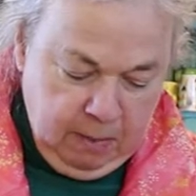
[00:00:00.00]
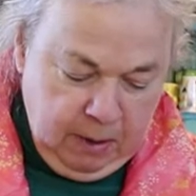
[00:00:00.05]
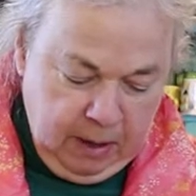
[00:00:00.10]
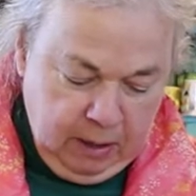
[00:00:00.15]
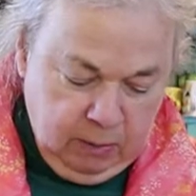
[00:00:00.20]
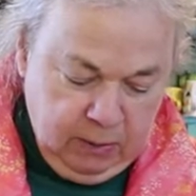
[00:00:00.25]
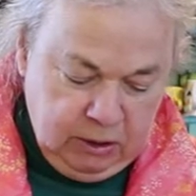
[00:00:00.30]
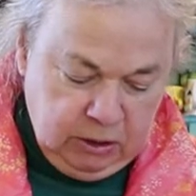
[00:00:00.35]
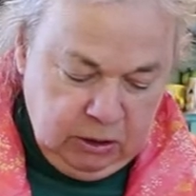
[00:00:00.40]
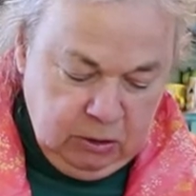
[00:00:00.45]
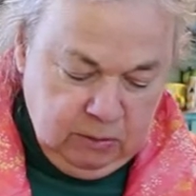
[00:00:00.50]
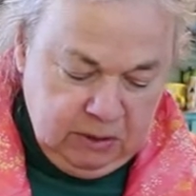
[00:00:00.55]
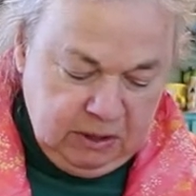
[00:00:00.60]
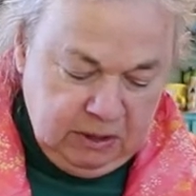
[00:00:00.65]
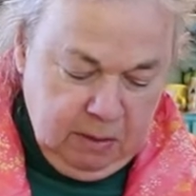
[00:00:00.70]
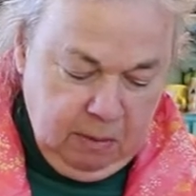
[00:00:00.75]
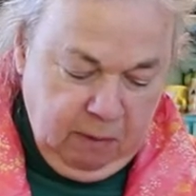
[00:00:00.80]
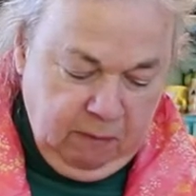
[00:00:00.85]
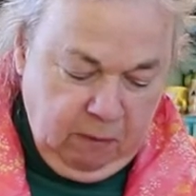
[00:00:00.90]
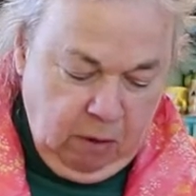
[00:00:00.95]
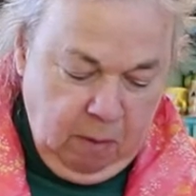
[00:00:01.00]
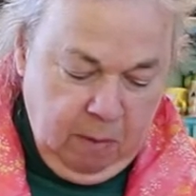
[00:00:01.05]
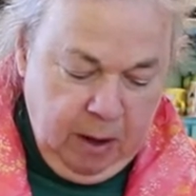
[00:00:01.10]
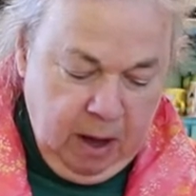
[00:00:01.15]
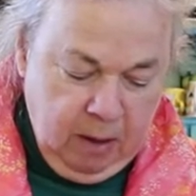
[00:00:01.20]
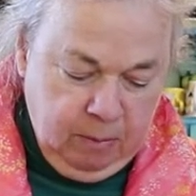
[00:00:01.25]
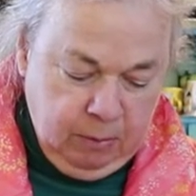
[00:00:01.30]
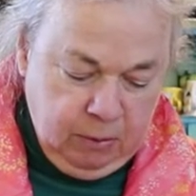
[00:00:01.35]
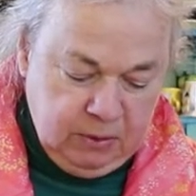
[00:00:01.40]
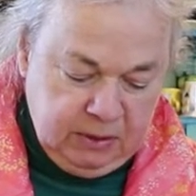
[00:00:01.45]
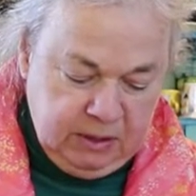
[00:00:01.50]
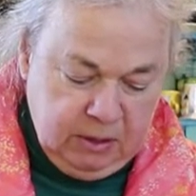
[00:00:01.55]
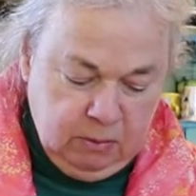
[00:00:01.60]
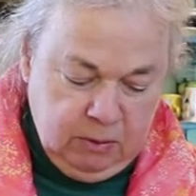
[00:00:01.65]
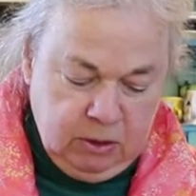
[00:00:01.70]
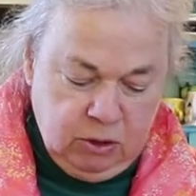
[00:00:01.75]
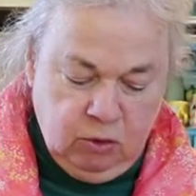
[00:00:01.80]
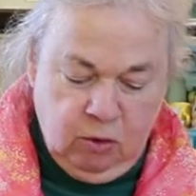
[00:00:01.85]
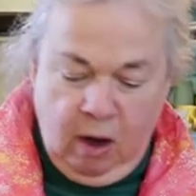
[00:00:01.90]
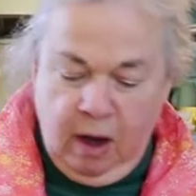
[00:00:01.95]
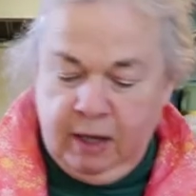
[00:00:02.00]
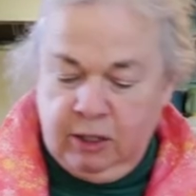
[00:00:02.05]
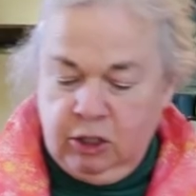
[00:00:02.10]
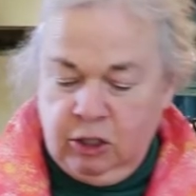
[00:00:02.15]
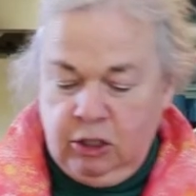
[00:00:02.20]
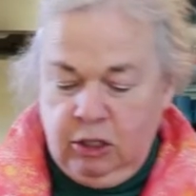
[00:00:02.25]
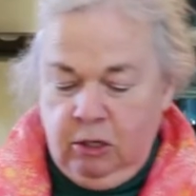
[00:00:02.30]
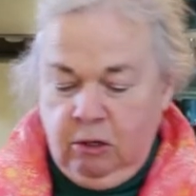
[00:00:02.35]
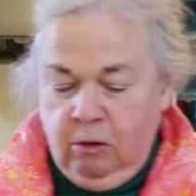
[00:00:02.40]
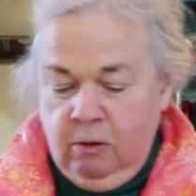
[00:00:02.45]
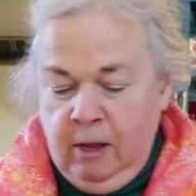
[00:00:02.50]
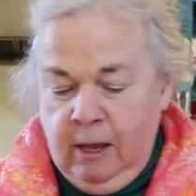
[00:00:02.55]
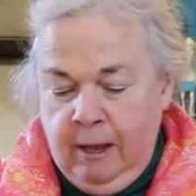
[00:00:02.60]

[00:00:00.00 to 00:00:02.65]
like we do with some of our peppers that we dry too.